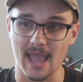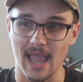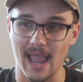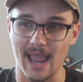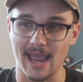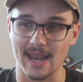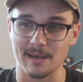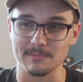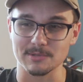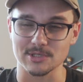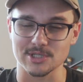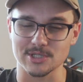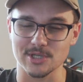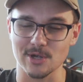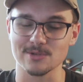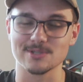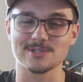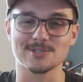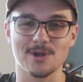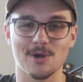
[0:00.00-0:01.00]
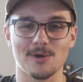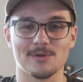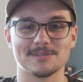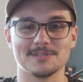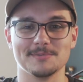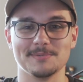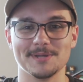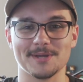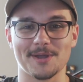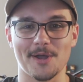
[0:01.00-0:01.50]
and I'm just so stoked
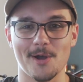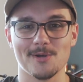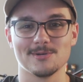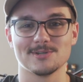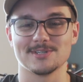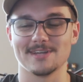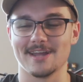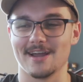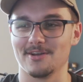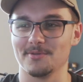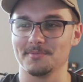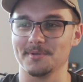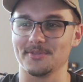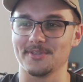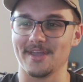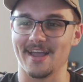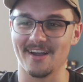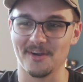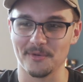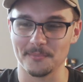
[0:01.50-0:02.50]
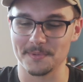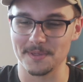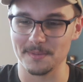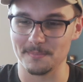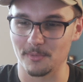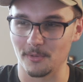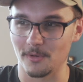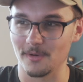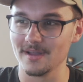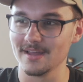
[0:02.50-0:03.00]
to be a coach now and be able to help
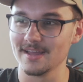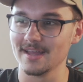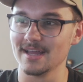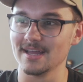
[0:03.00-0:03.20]
people.